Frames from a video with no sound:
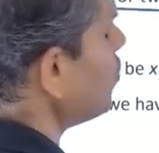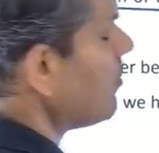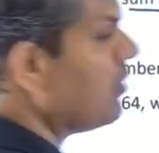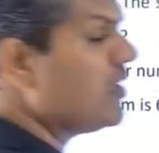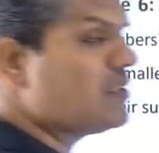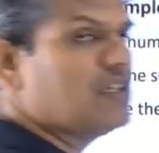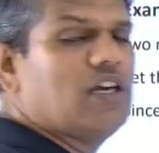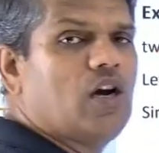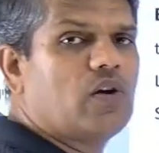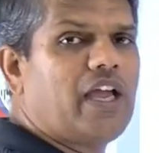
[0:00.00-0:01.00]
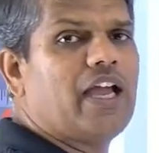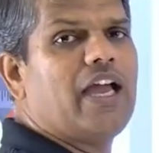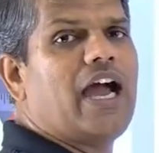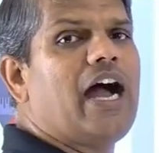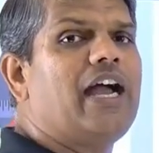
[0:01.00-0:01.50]
numbers, okay,
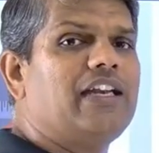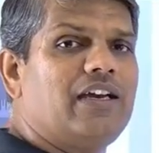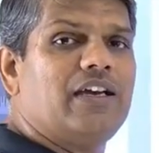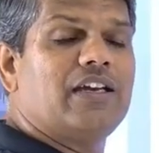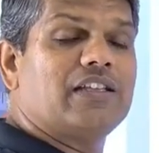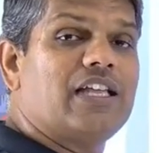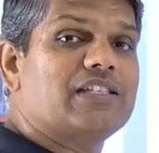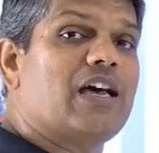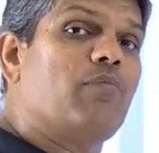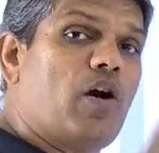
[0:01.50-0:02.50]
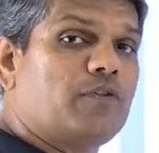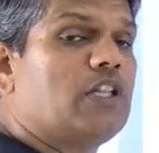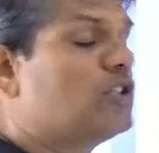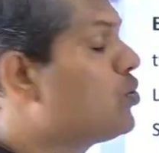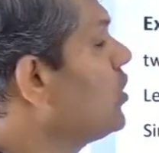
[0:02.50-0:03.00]
and the sum of
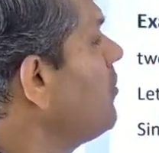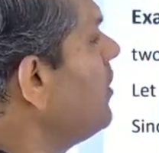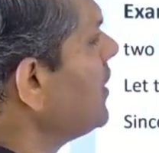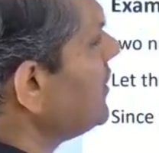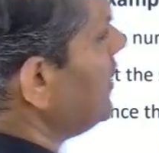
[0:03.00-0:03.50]
the two numbers